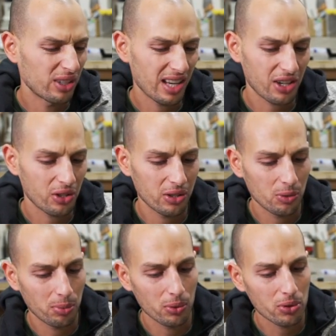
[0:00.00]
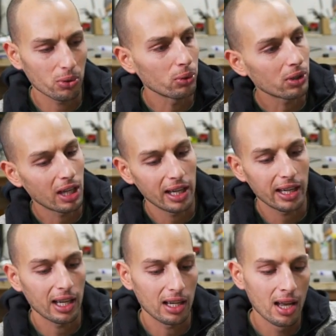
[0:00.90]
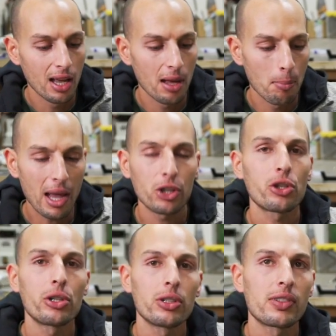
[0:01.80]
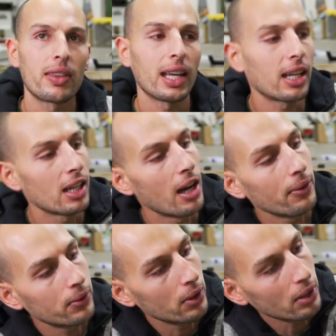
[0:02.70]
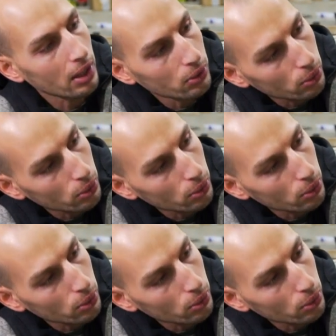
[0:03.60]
it's actually supposed to look like, and make sure it's thick enough not